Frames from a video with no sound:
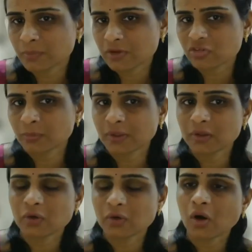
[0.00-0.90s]
breast
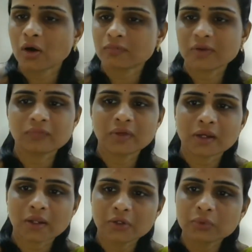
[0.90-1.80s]
milk, or when we
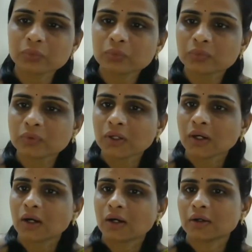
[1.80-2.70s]
try to
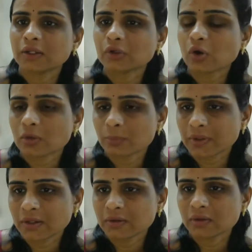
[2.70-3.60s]

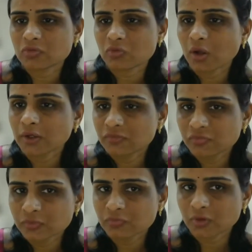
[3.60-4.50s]
incorporate solid
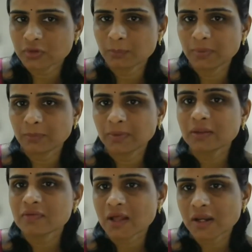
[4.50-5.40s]
food for the baby,
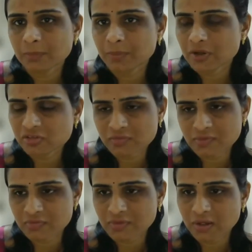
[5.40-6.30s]
this Annaprasanna
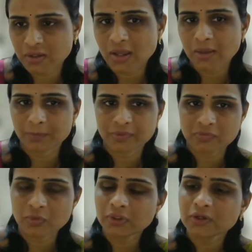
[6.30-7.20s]
Samskara
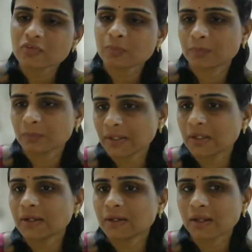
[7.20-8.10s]
happens. So it is
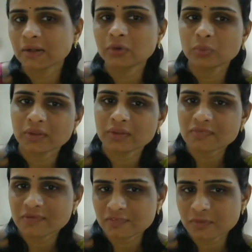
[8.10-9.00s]
mainly done during the
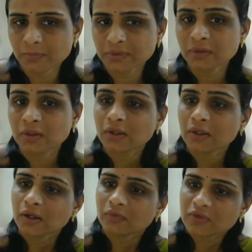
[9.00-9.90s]
6th month,
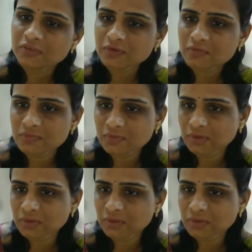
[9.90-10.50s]
which is